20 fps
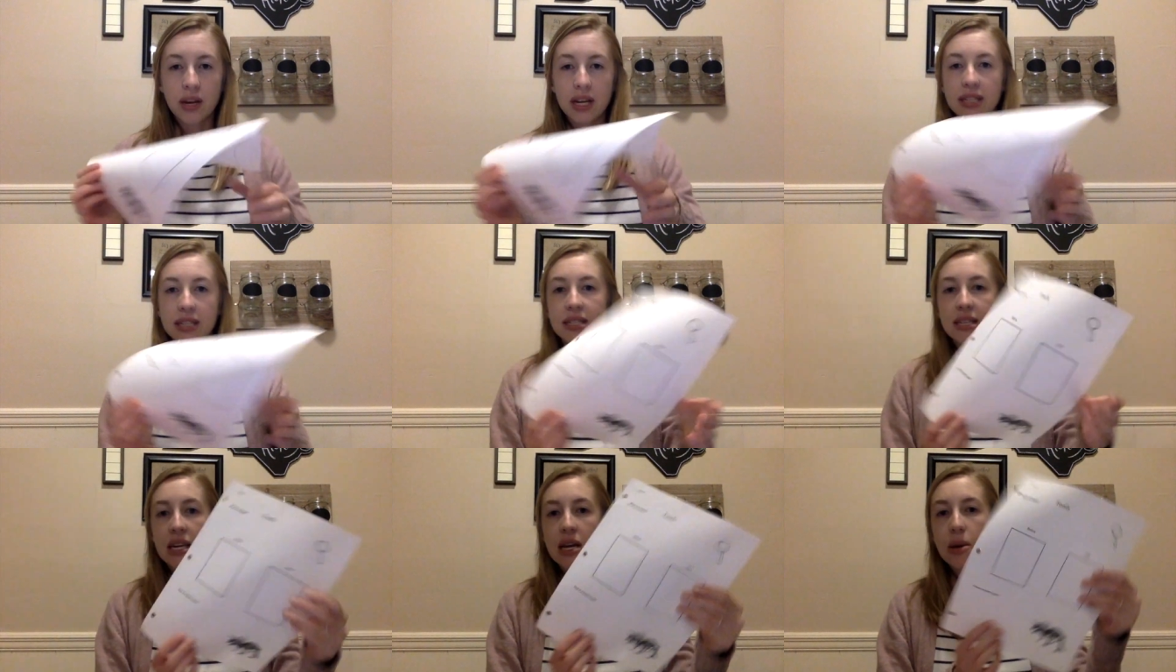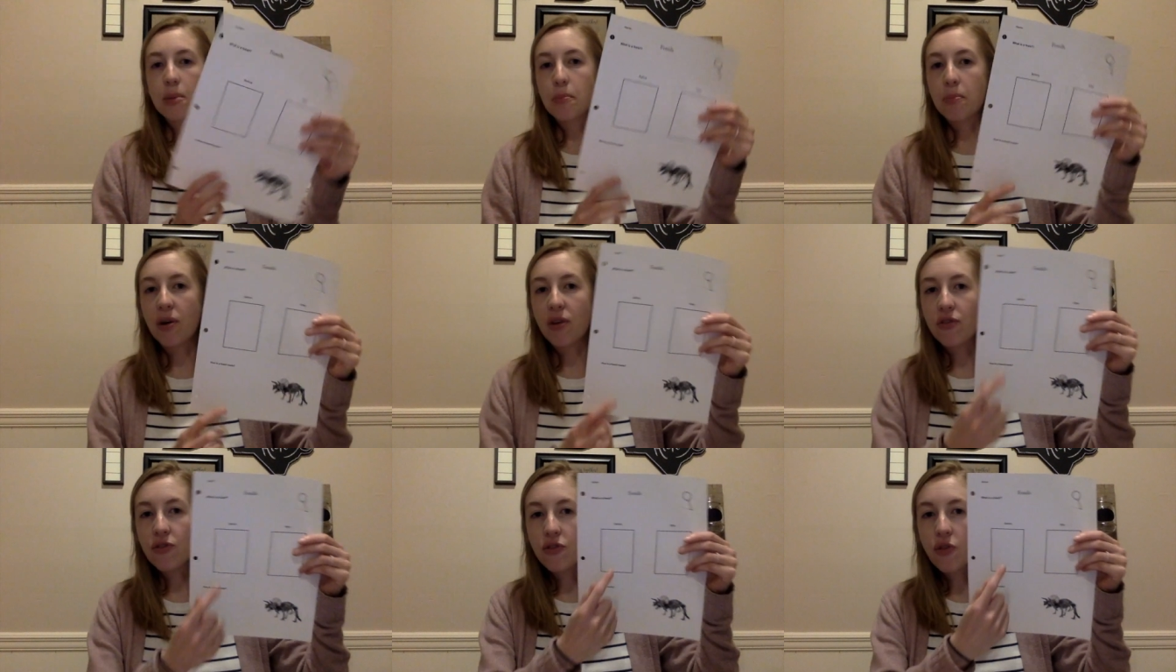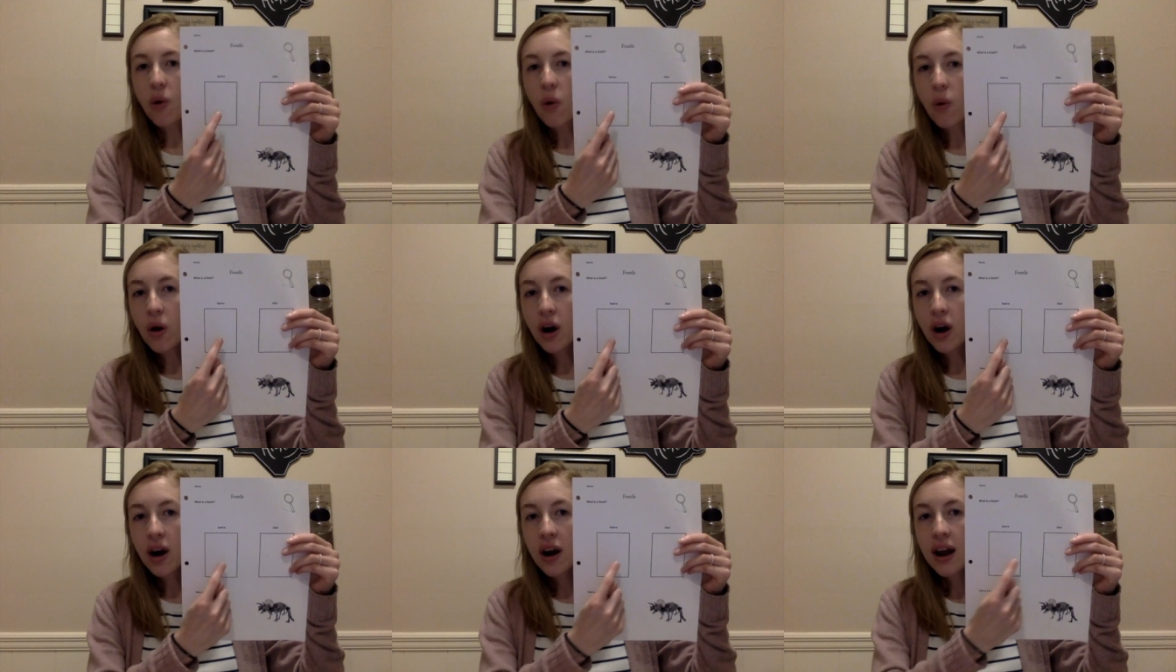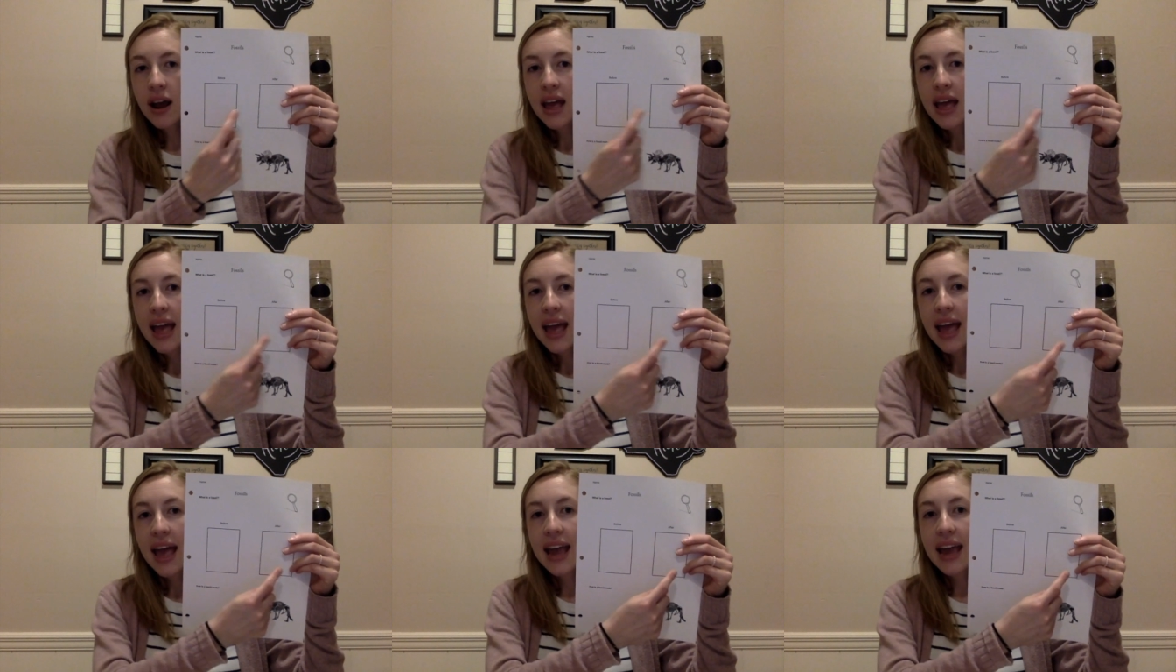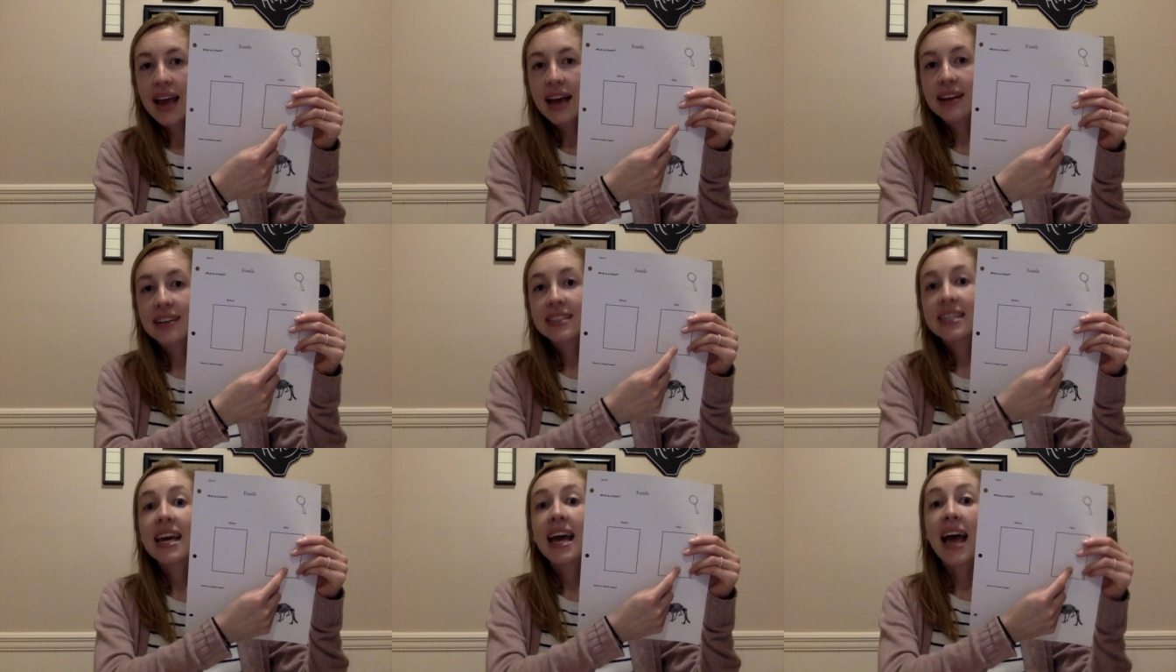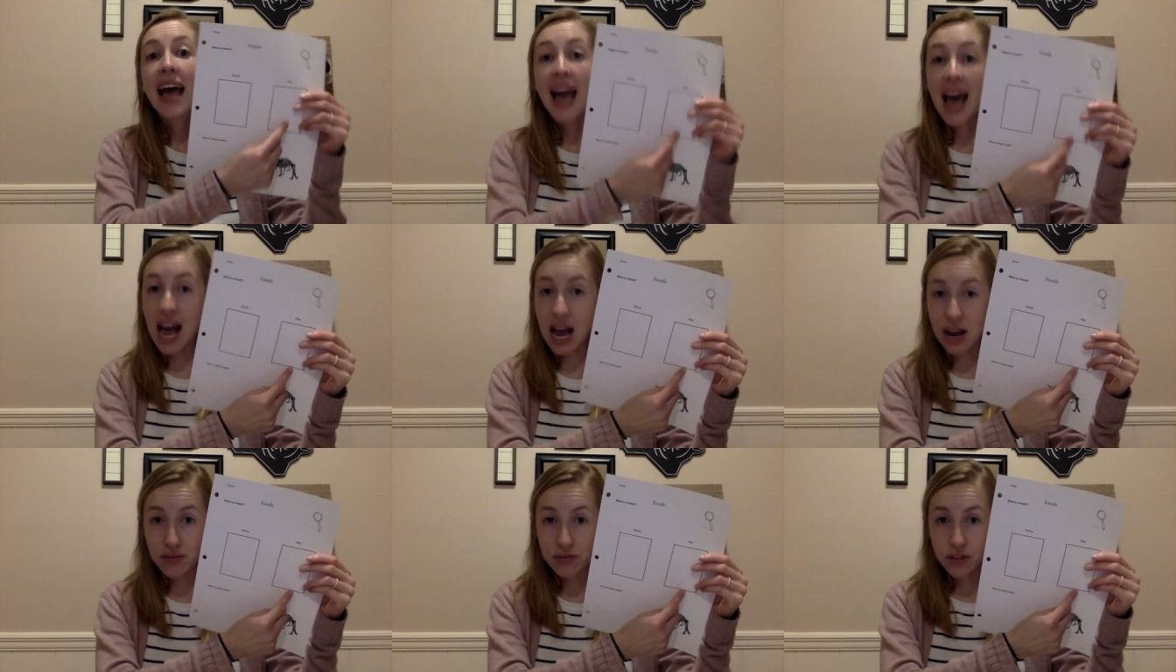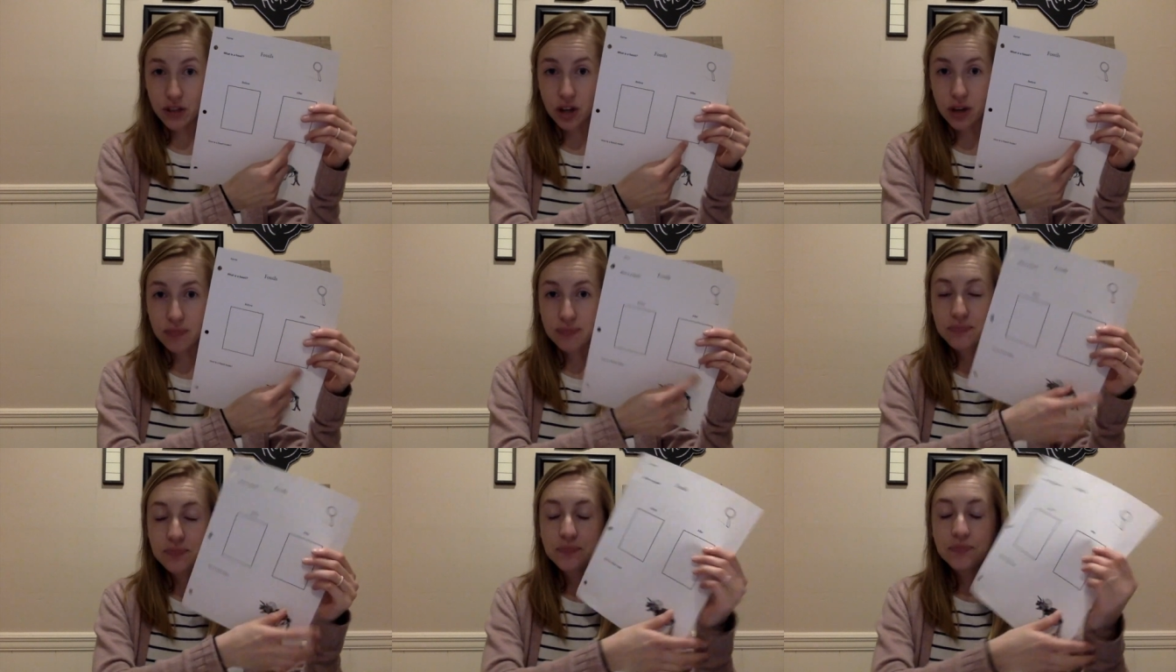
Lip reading: is the before and after.